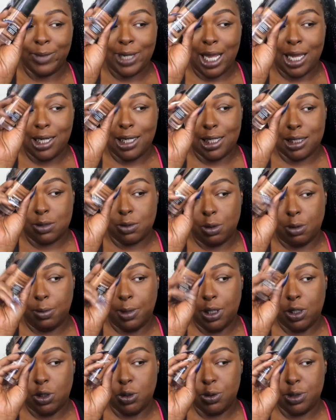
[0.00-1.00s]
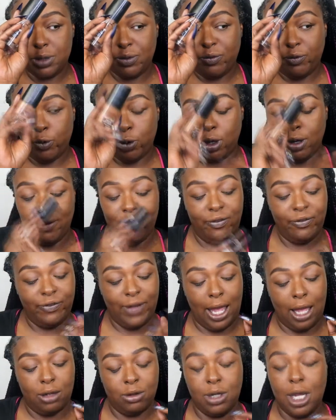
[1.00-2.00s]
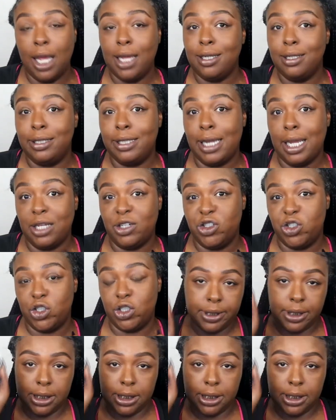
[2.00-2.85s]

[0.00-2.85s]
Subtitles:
and that's what we'll be using for foundation.